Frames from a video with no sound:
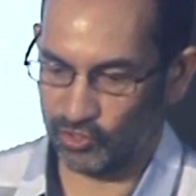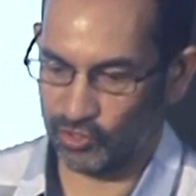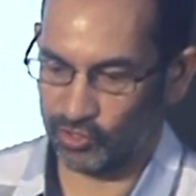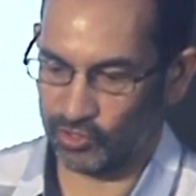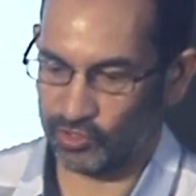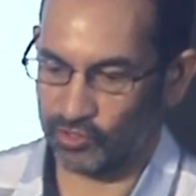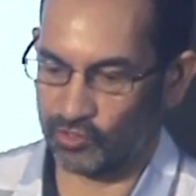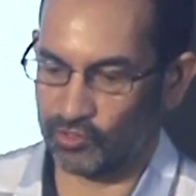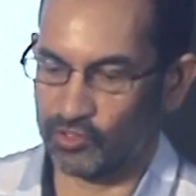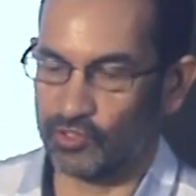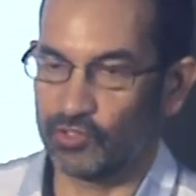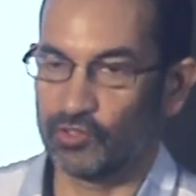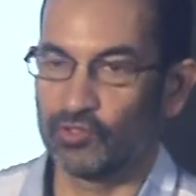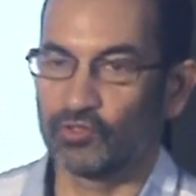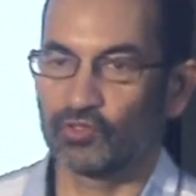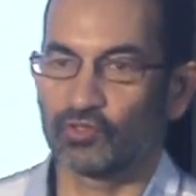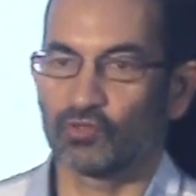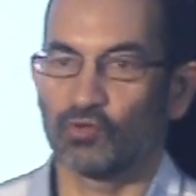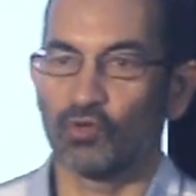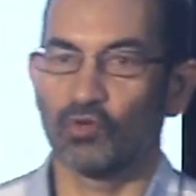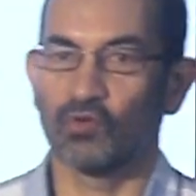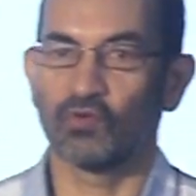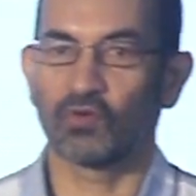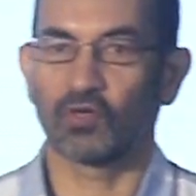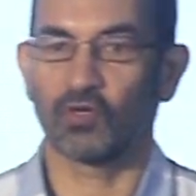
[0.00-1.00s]
you can reduce
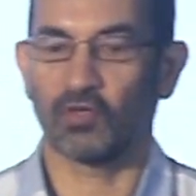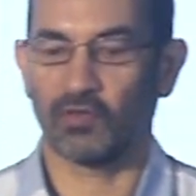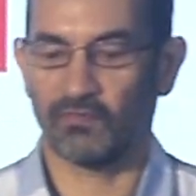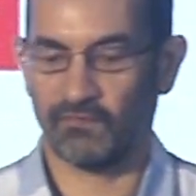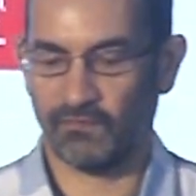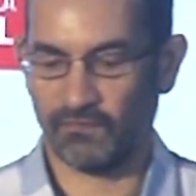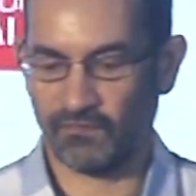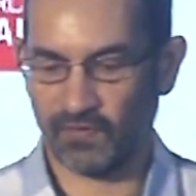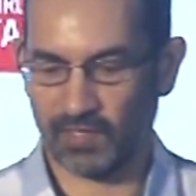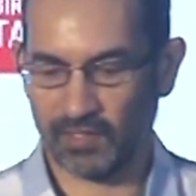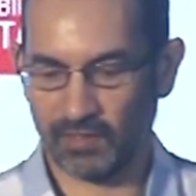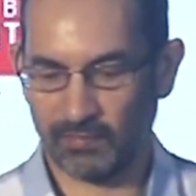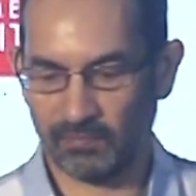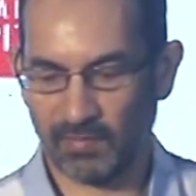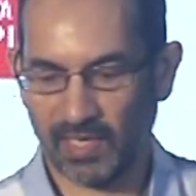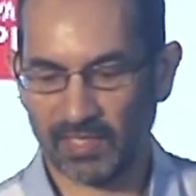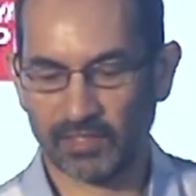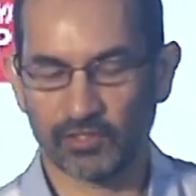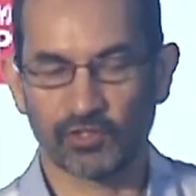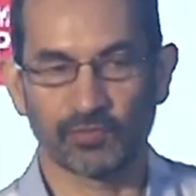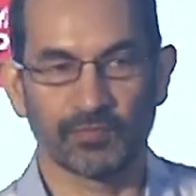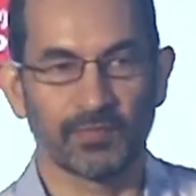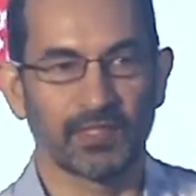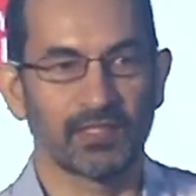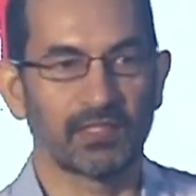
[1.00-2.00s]
overall fund
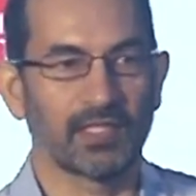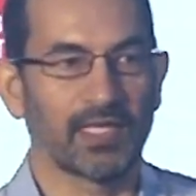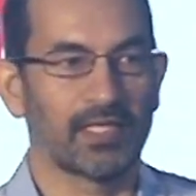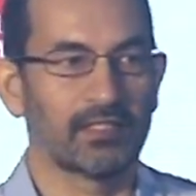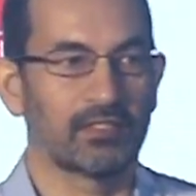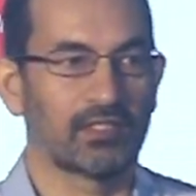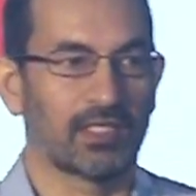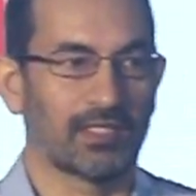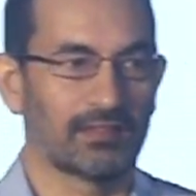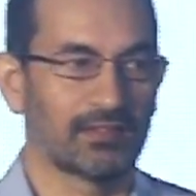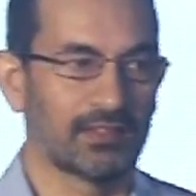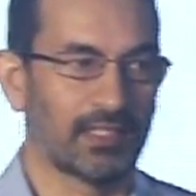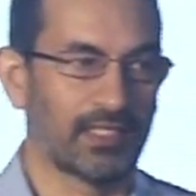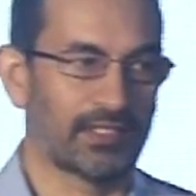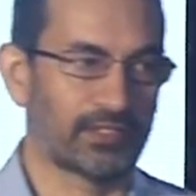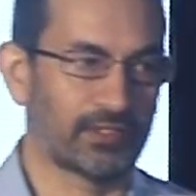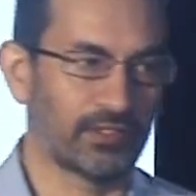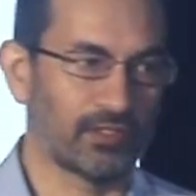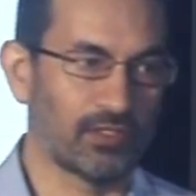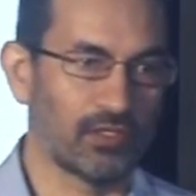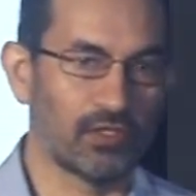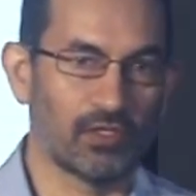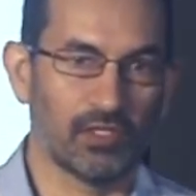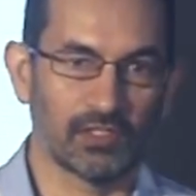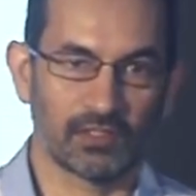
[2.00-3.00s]
management and
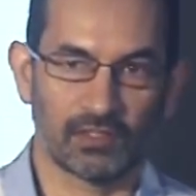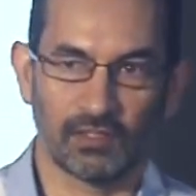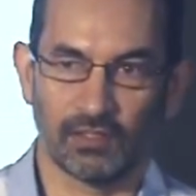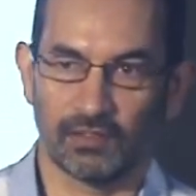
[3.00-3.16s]
transaction costs.